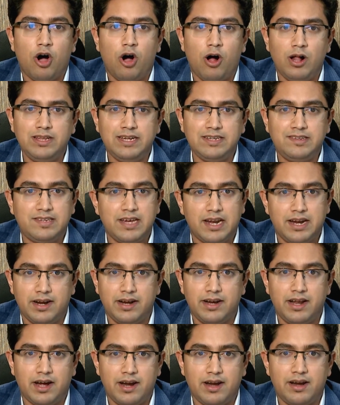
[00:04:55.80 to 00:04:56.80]
All that said
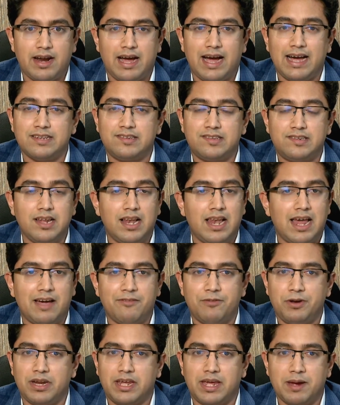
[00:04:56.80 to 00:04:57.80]
and done, I still
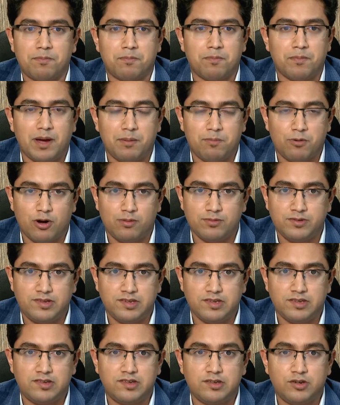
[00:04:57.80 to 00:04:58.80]
haven't kept my
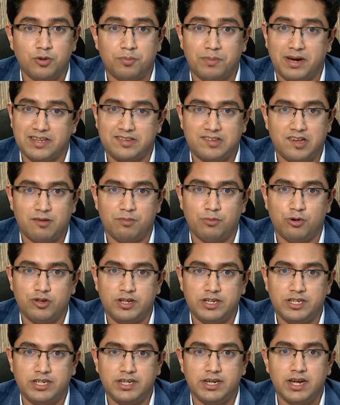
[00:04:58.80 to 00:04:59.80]
promises to myself,
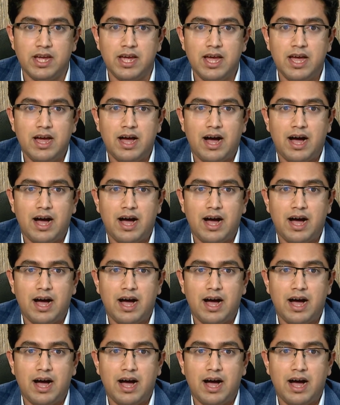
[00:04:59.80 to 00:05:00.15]
Modi ji.